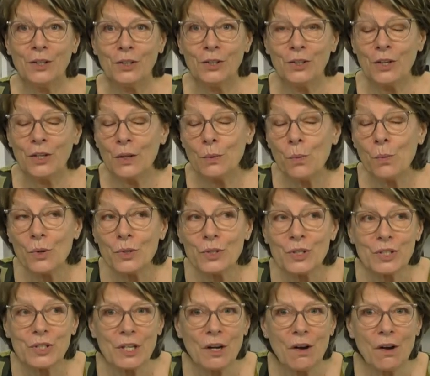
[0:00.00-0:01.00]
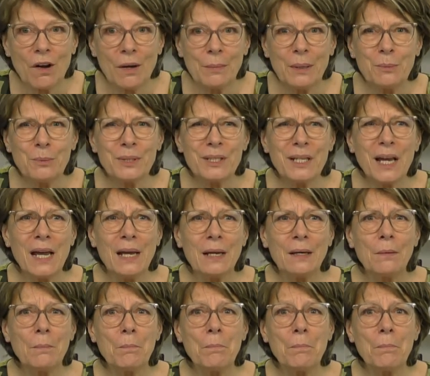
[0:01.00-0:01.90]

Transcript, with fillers: You know, there was a time it would take